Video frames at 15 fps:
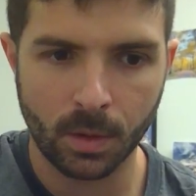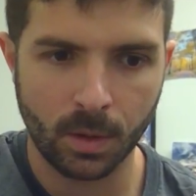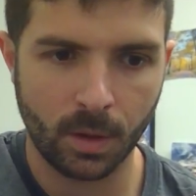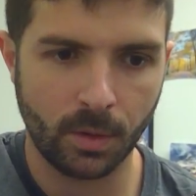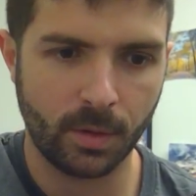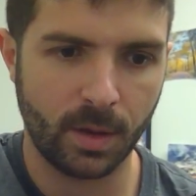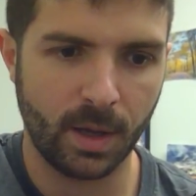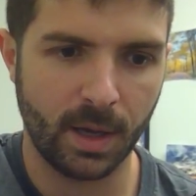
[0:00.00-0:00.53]

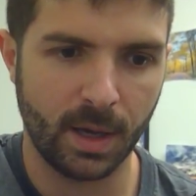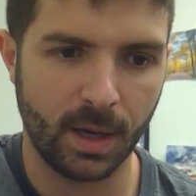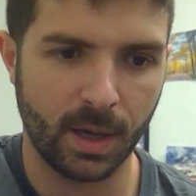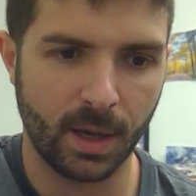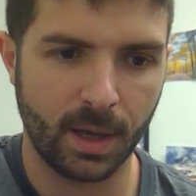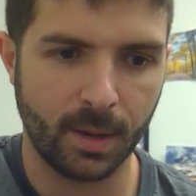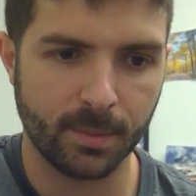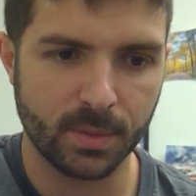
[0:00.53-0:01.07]
Okay,
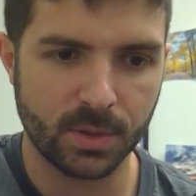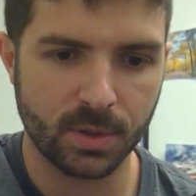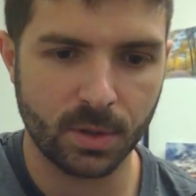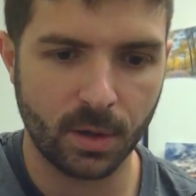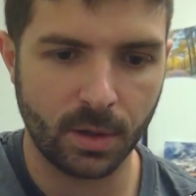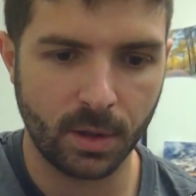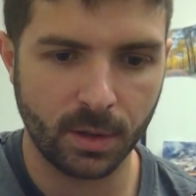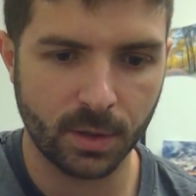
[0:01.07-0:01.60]
I am
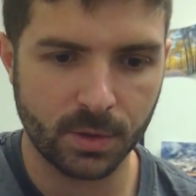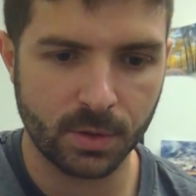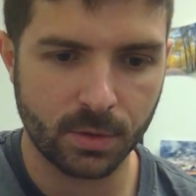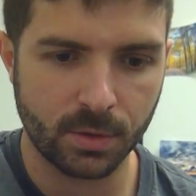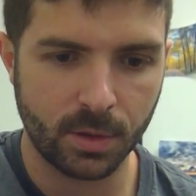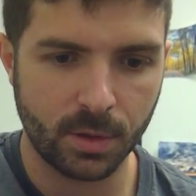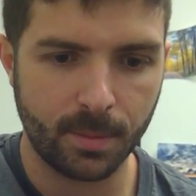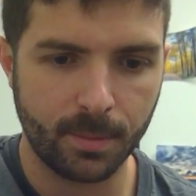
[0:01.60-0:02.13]
starting the
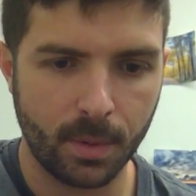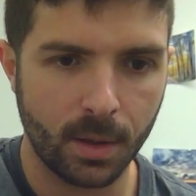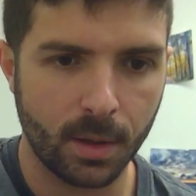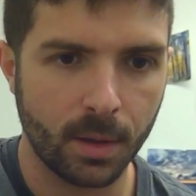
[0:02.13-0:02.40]
stream.